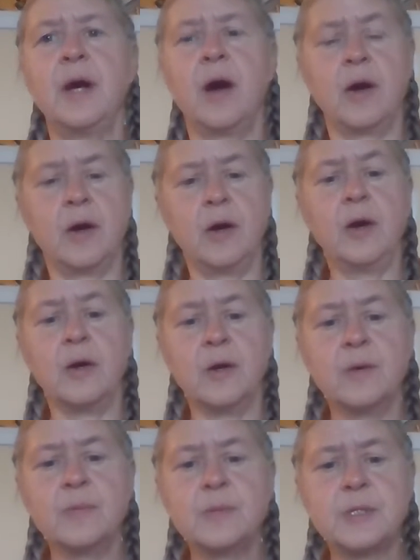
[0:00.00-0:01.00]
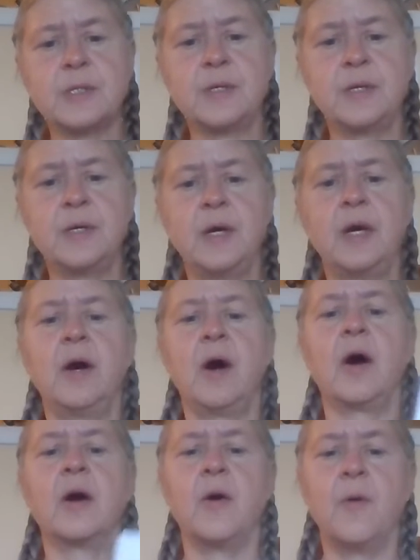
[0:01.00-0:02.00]
our herbs,
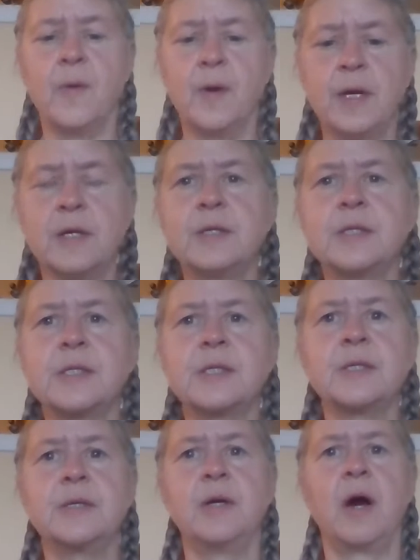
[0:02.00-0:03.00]
our oils,